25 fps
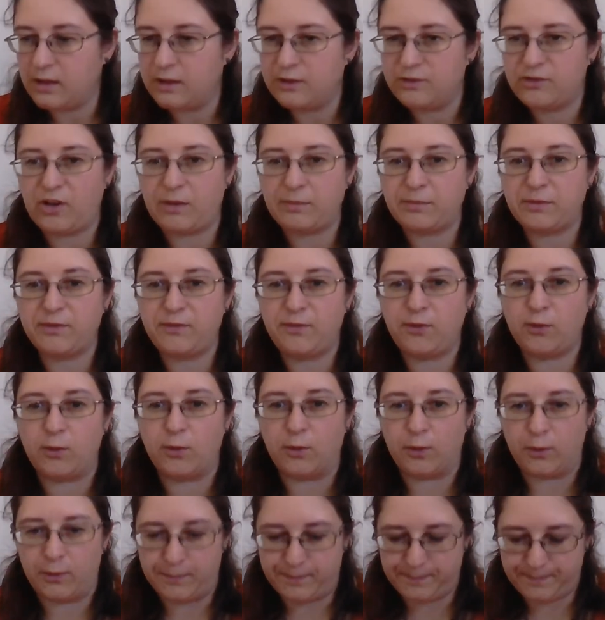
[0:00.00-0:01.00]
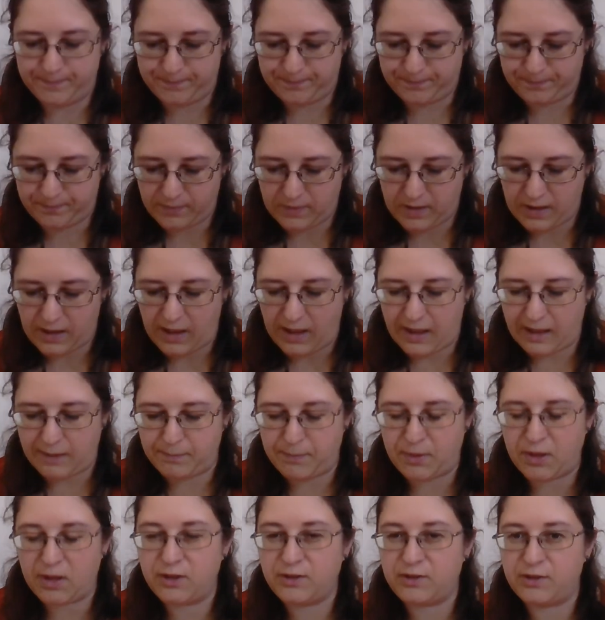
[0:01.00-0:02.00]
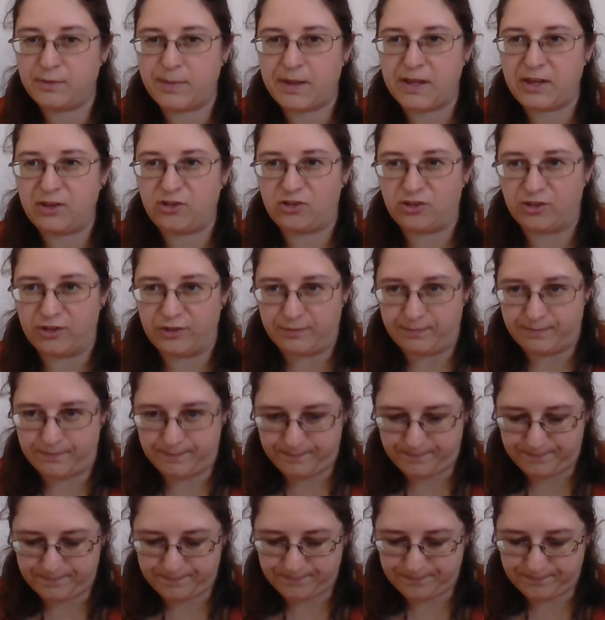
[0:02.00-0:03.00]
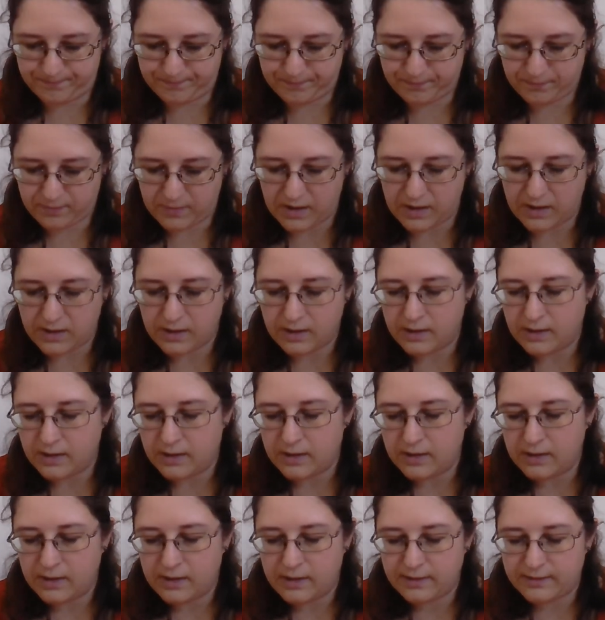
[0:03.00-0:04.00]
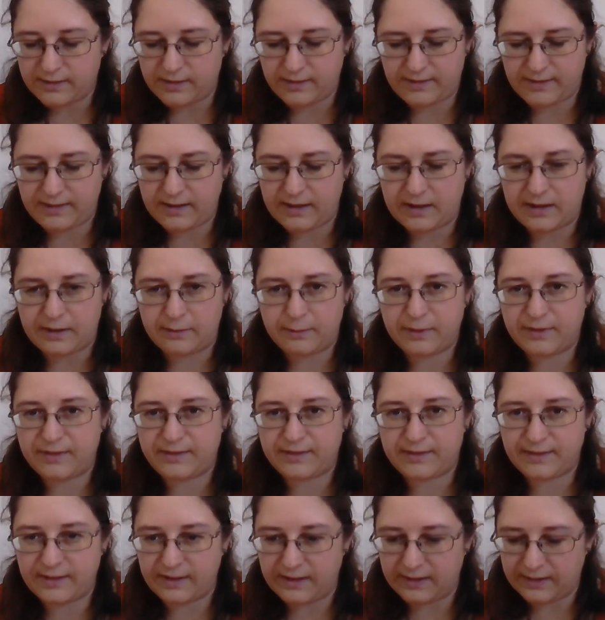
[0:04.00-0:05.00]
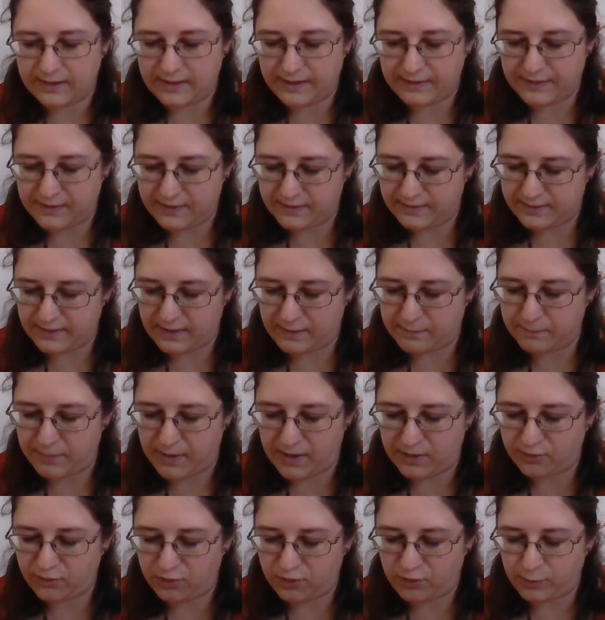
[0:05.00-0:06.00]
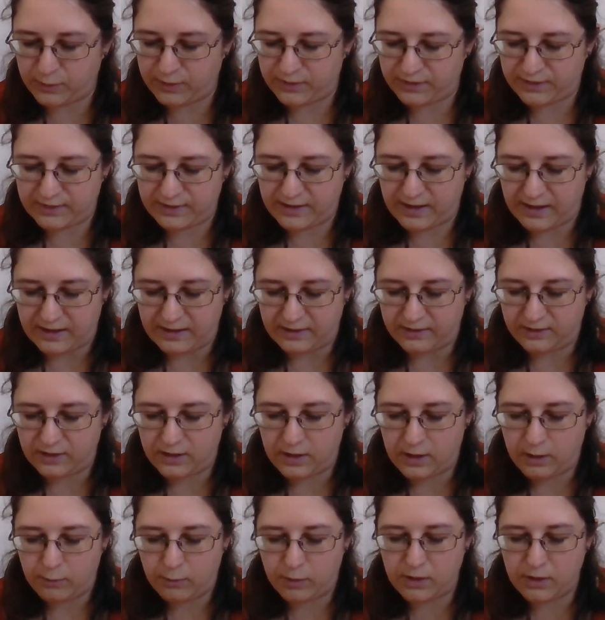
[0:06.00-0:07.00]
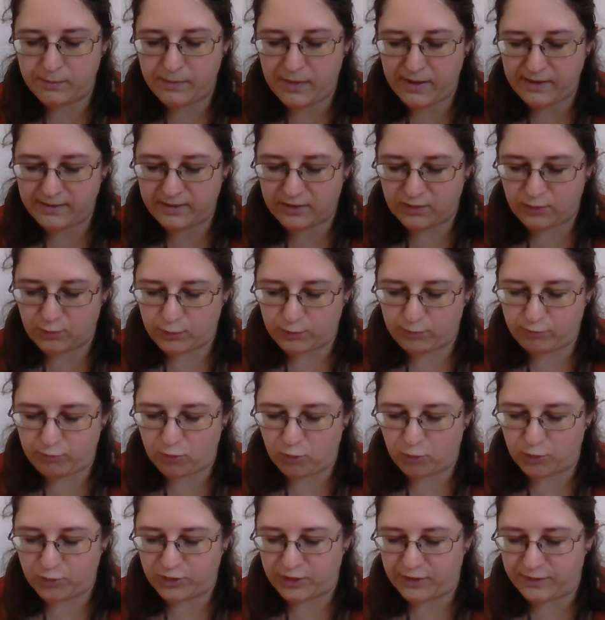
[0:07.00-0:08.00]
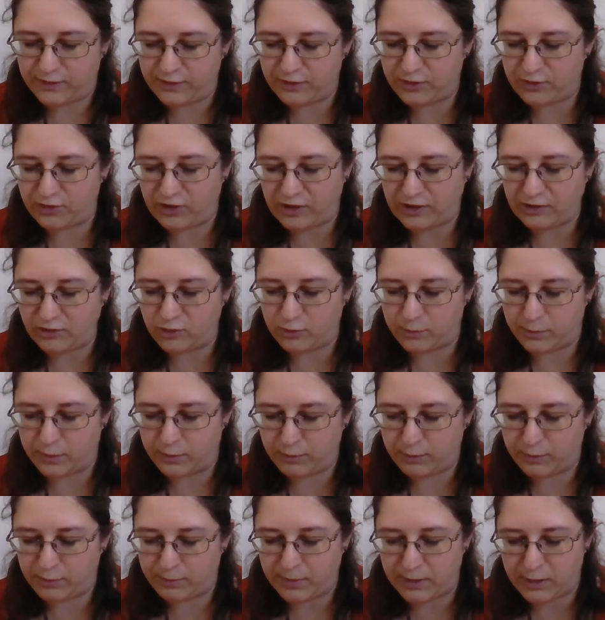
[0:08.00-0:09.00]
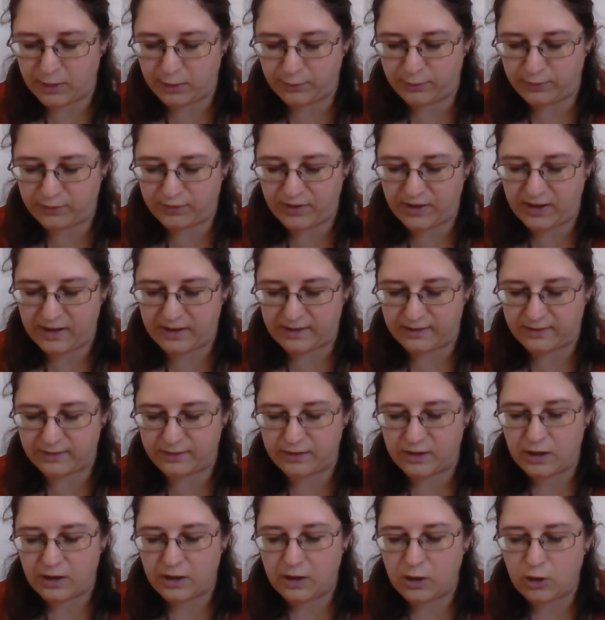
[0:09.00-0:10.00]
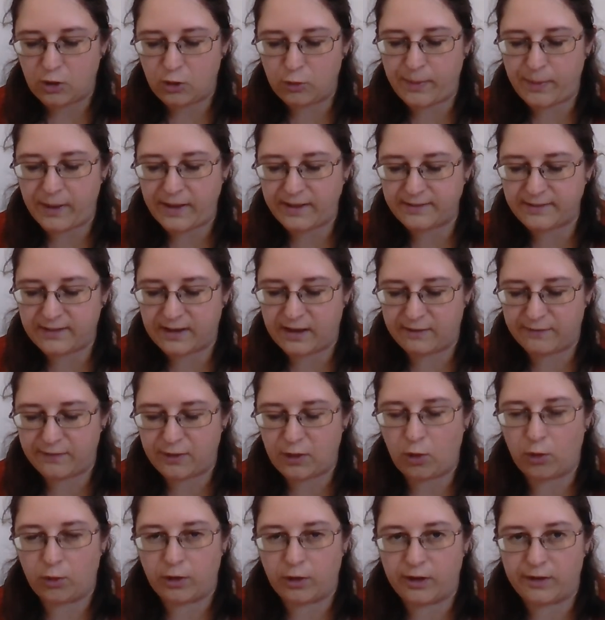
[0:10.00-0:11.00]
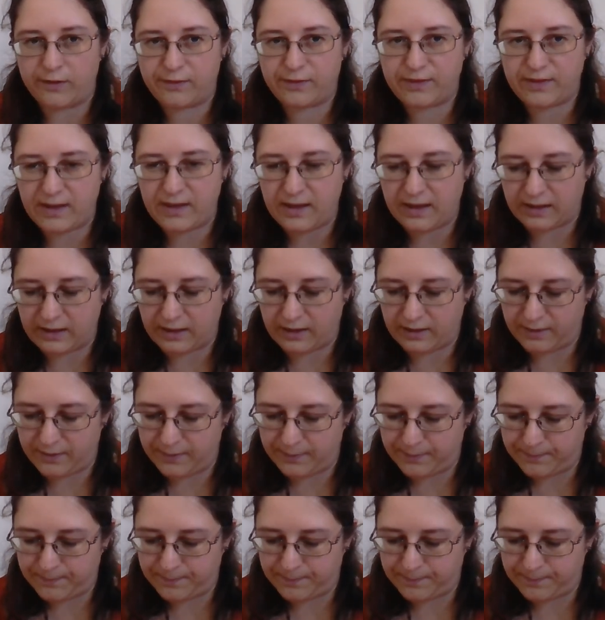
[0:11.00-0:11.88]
Chapter 4. A Perturbation. Cecilia was still in this tempestuous state when a message was brought her that a gentleman was below stairs who begged to have the honour of seeing her.